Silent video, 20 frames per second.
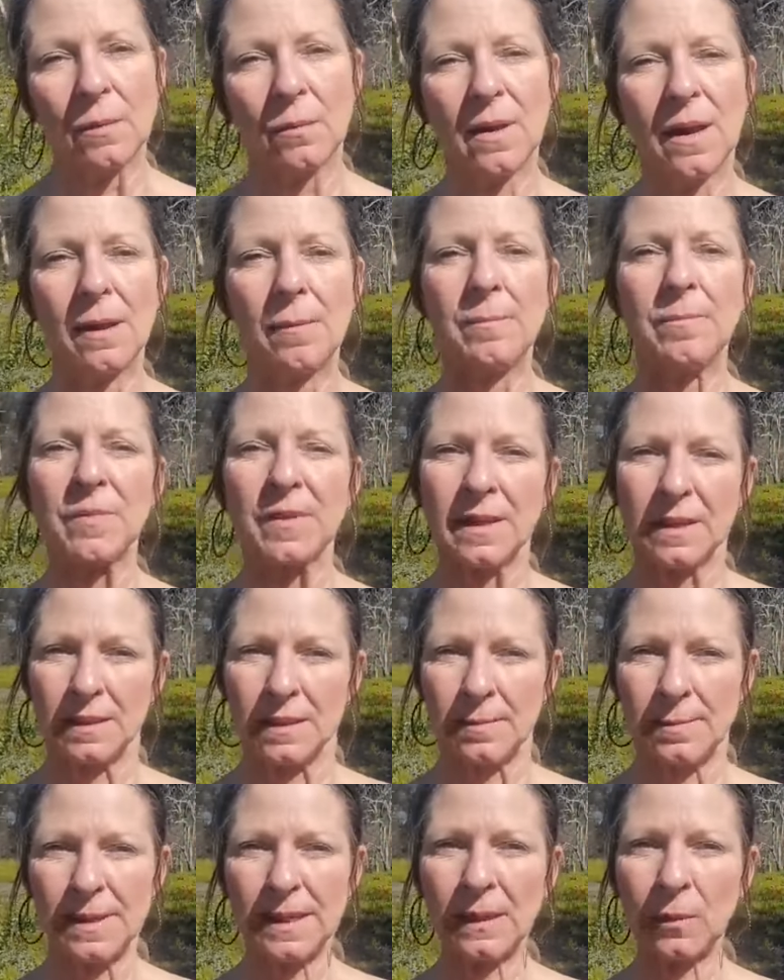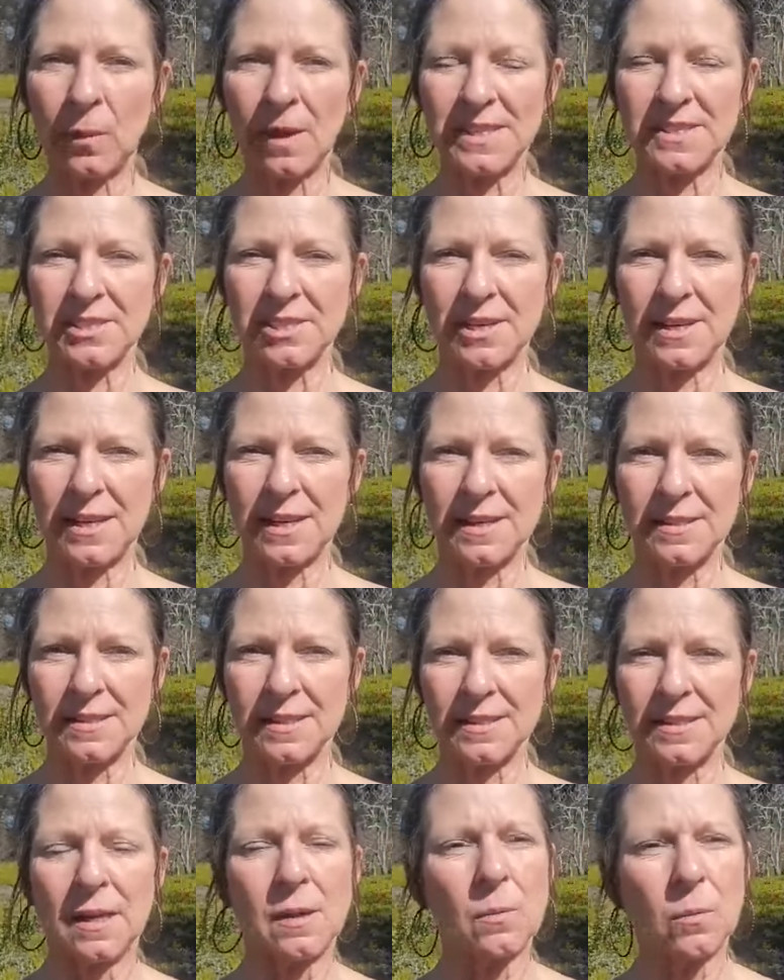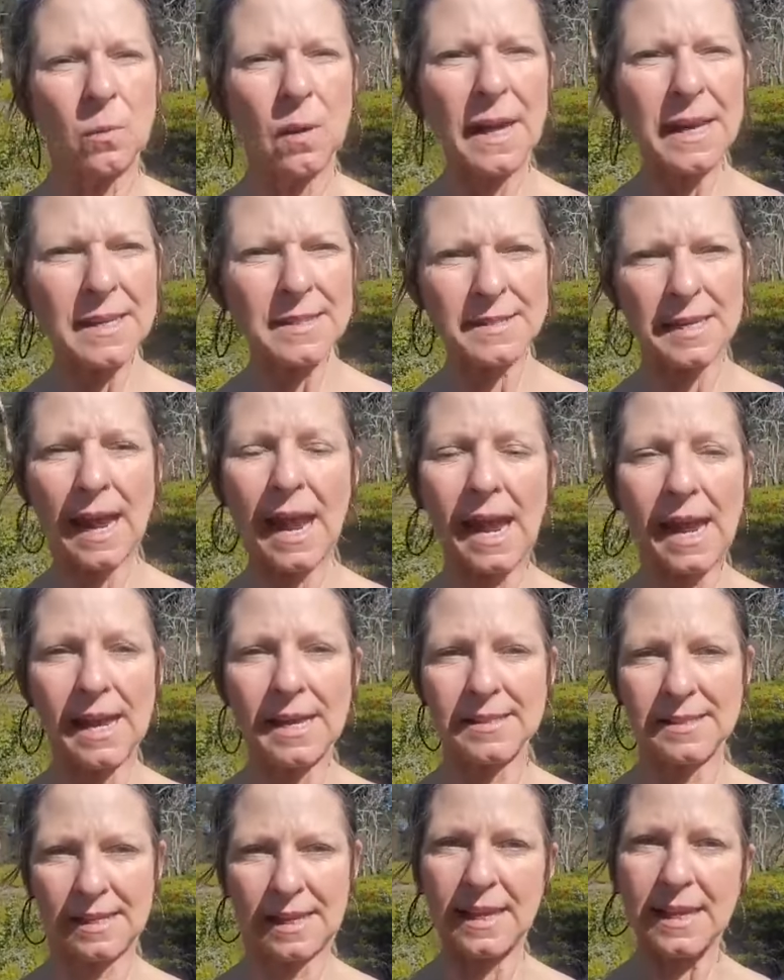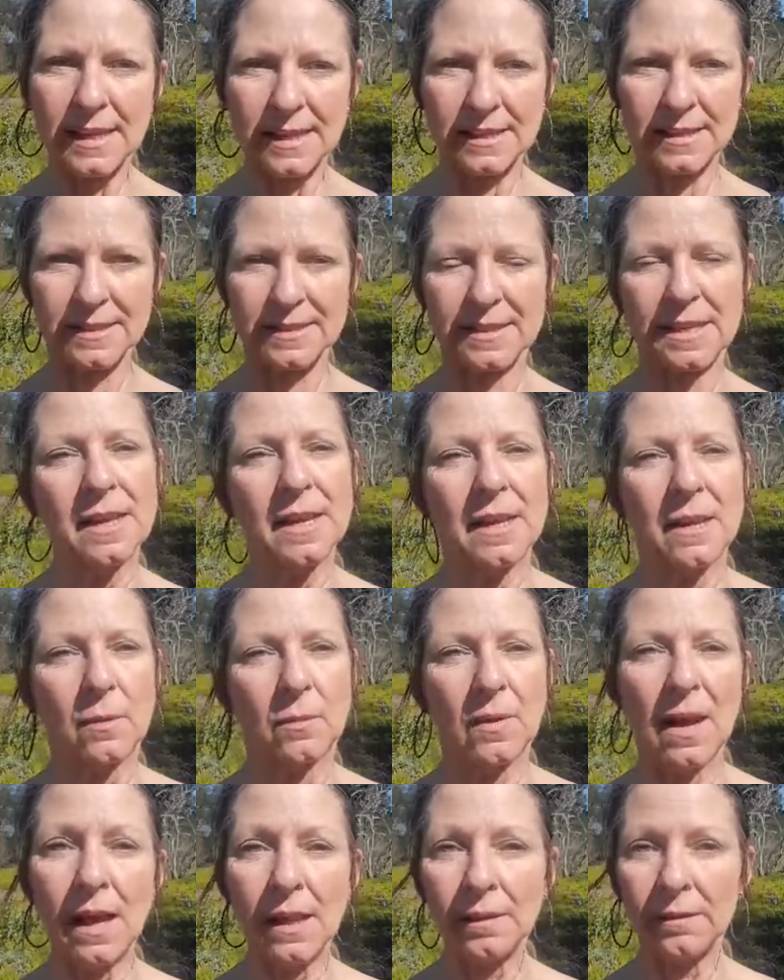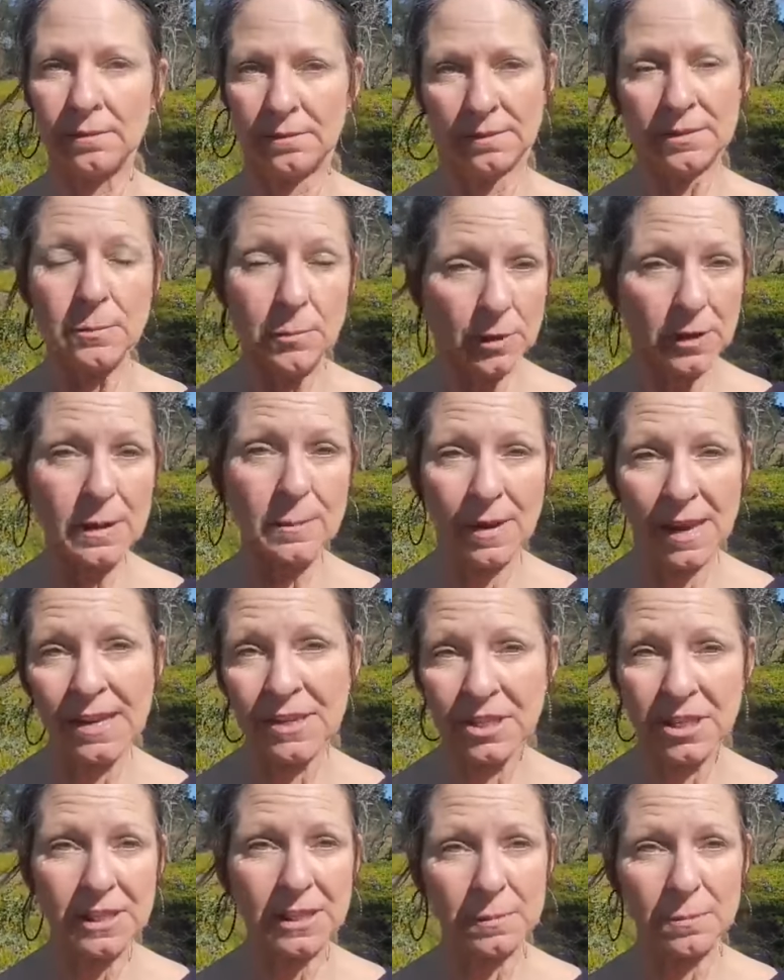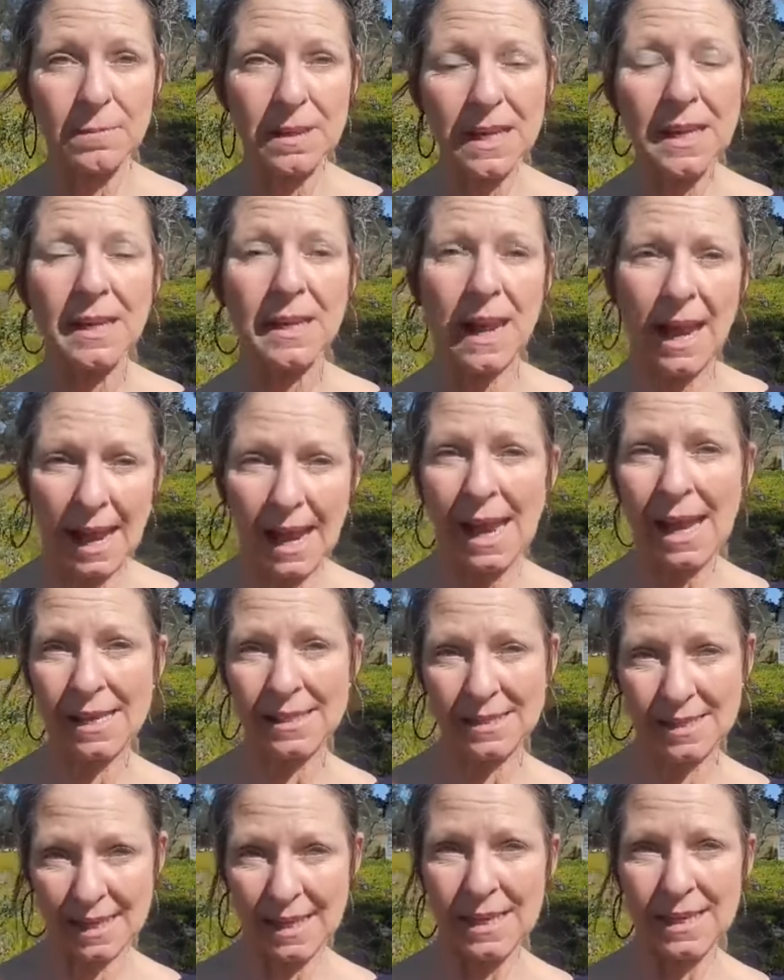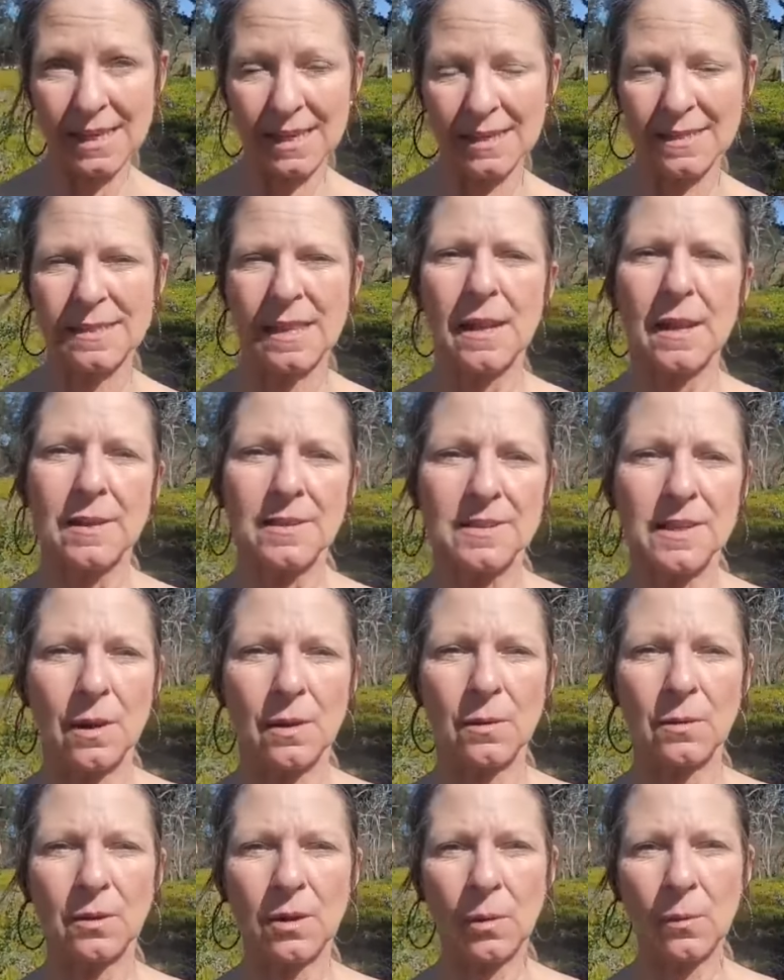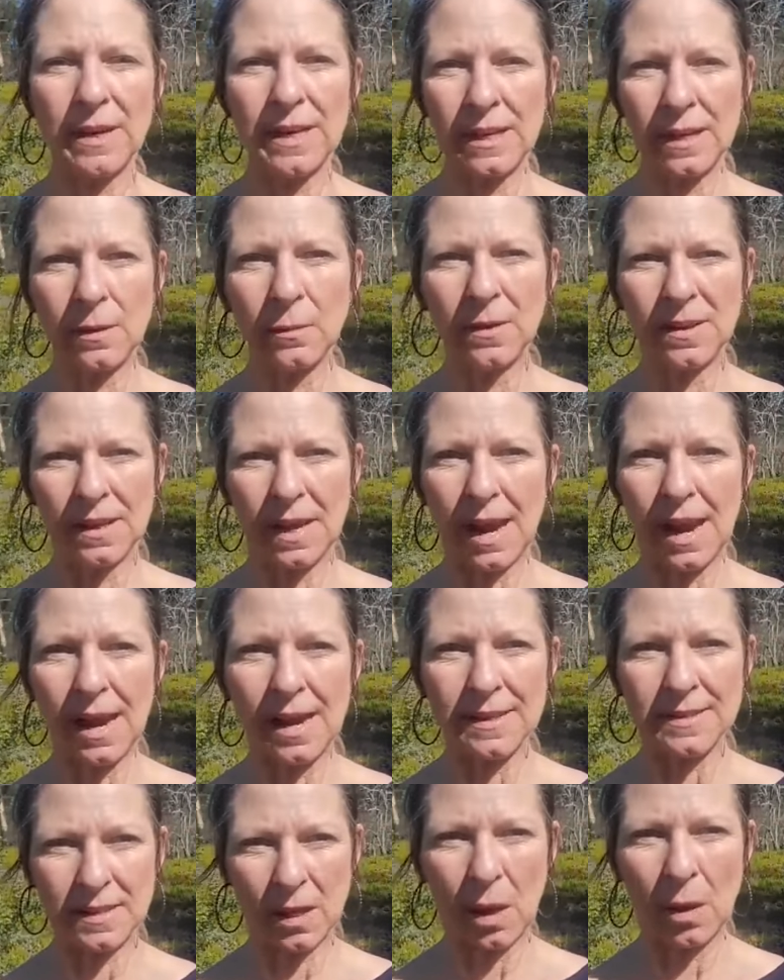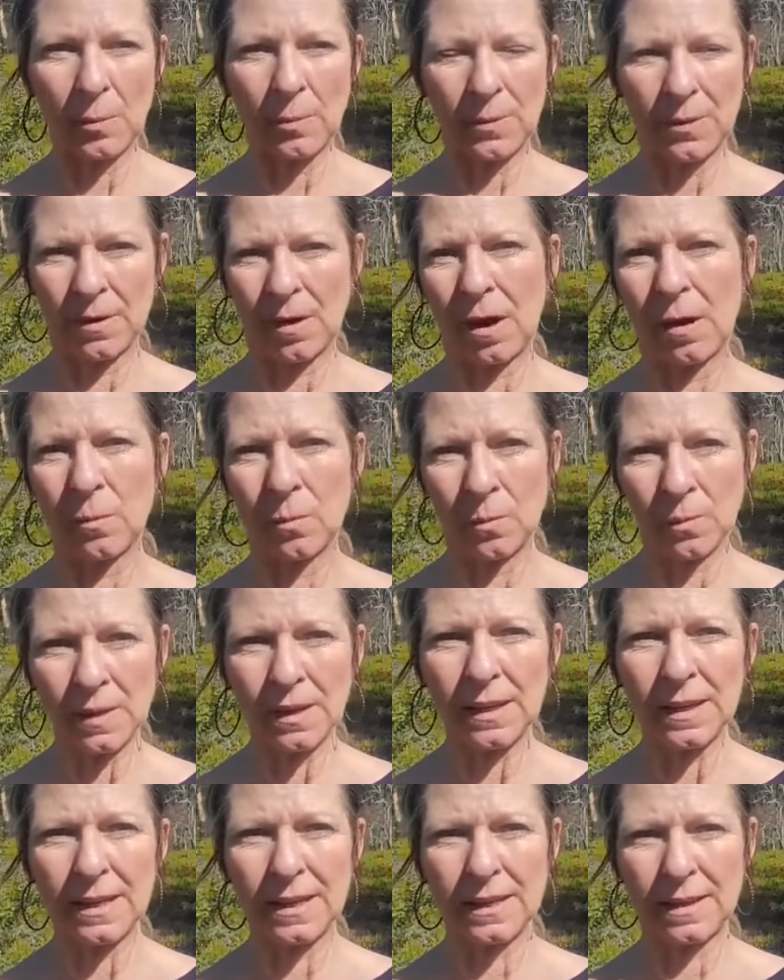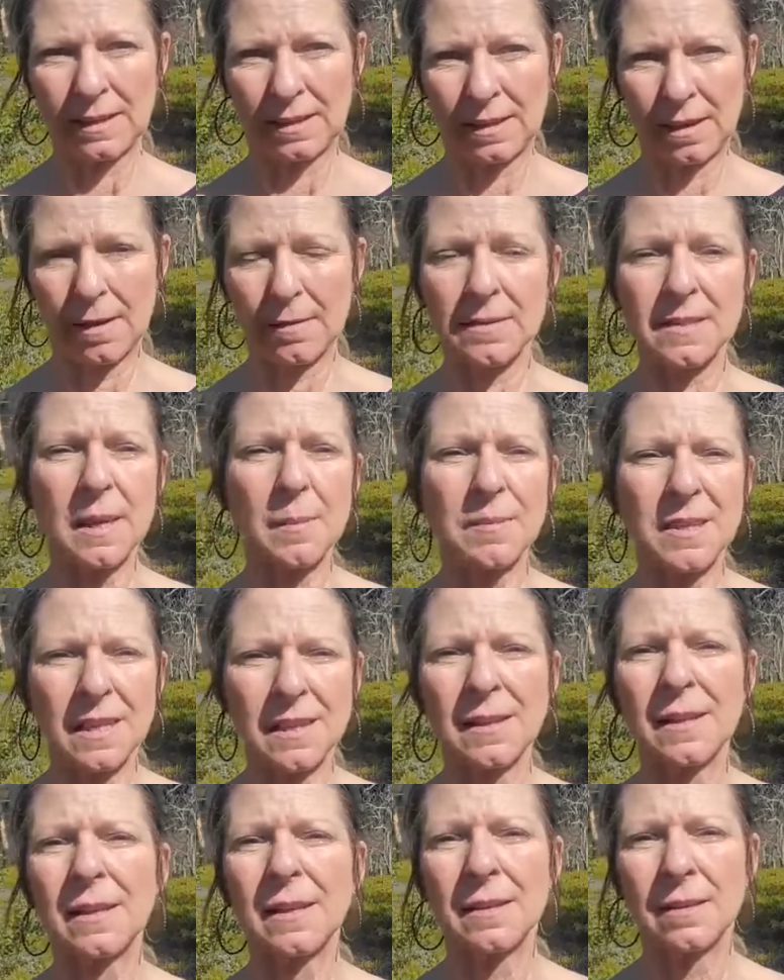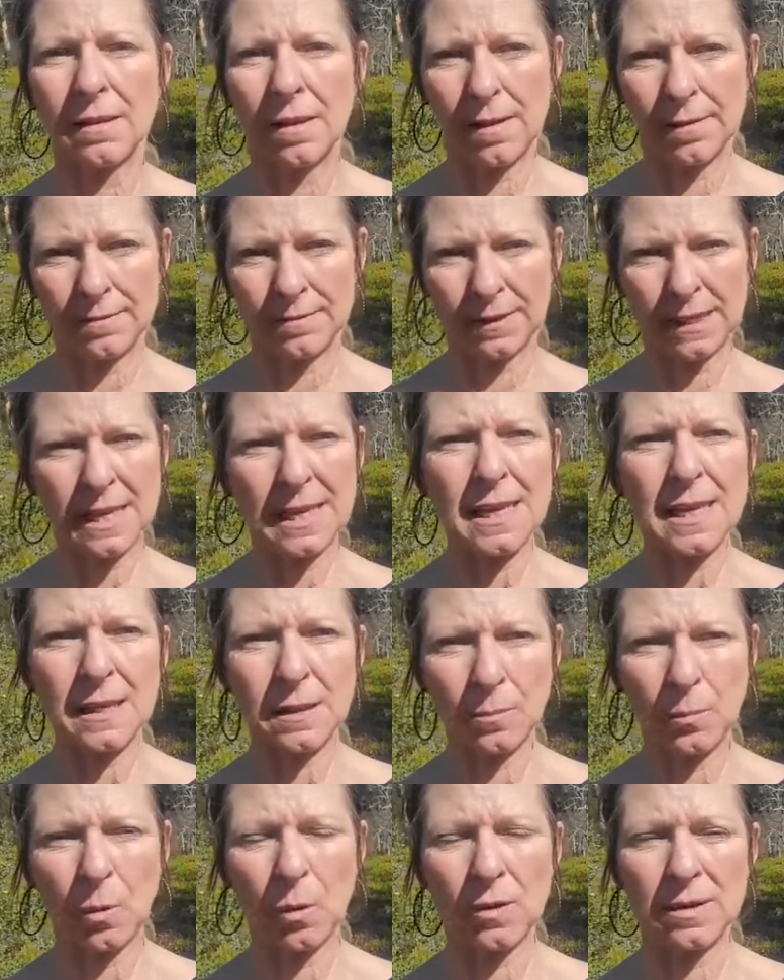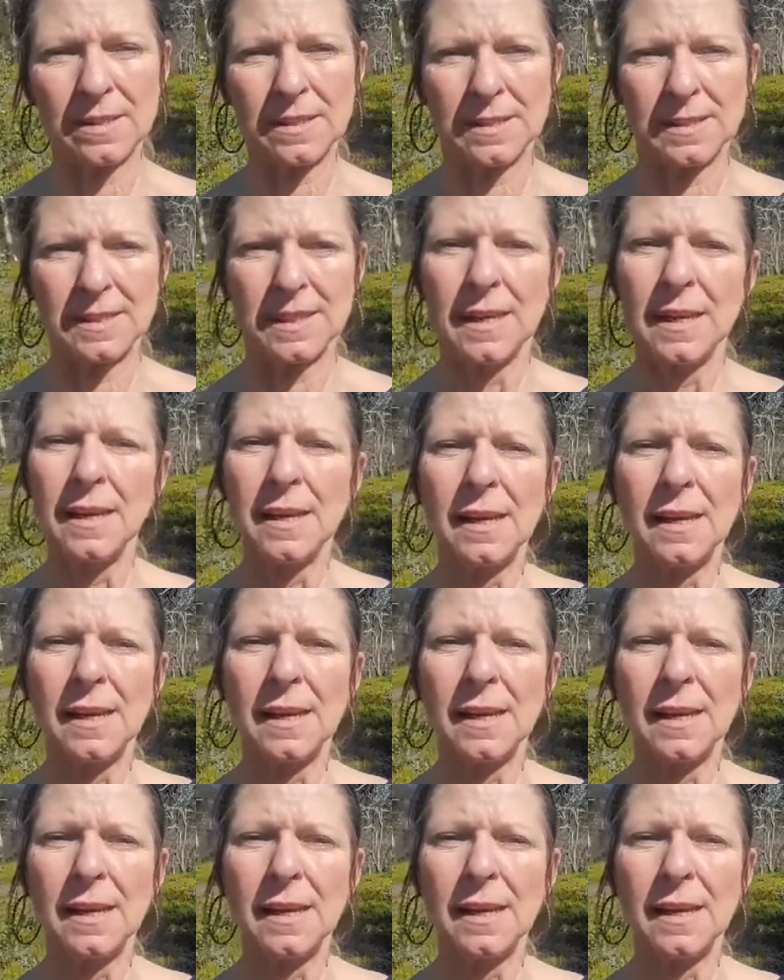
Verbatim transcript: Well, the big question is, is that what is as is? Well, pretty much it can mean as is. So going in with eyes open are really something that is of key importance.